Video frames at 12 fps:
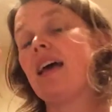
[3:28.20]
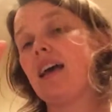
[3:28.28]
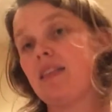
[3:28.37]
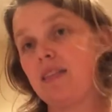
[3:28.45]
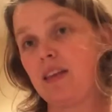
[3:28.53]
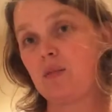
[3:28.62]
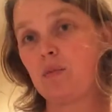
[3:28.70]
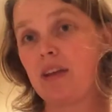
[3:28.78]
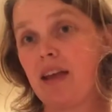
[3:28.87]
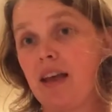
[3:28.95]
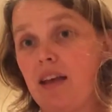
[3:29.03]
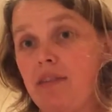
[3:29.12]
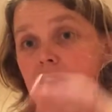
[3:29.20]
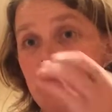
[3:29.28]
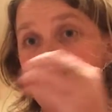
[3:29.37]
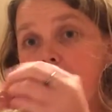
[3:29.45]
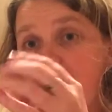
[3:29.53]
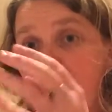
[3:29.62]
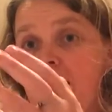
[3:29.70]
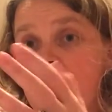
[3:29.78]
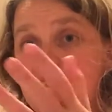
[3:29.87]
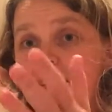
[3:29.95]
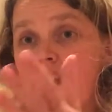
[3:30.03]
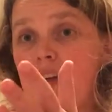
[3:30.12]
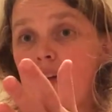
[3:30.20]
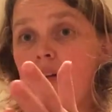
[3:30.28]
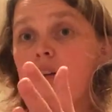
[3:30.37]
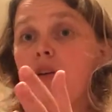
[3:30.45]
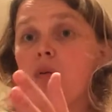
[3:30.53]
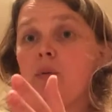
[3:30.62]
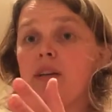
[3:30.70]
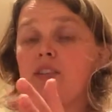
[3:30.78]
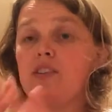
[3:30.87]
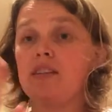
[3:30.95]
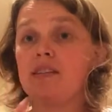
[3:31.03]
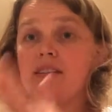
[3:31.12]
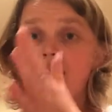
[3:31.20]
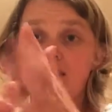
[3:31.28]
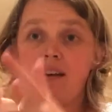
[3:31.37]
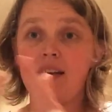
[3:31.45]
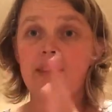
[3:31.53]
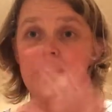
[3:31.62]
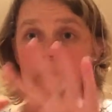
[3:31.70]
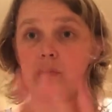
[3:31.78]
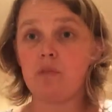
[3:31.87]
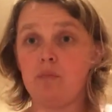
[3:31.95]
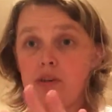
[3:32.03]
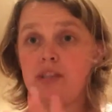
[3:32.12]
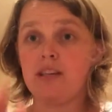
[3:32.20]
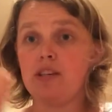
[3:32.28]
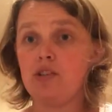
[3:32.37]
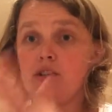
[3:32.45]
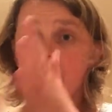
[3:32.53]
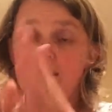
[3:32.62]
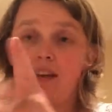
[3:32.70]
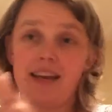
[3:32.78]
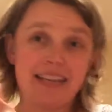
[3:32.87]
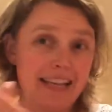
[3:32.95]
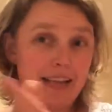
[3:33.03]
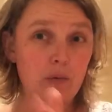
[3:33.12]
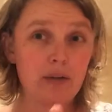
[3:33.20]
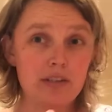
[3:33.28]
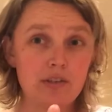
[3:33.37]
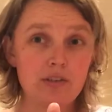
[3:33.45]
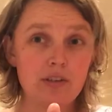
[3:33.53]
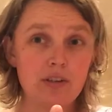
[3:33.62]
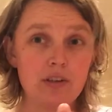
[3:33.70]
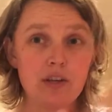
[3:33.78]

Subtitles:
and then we have BSL, which is Sign Language, British Sign Language.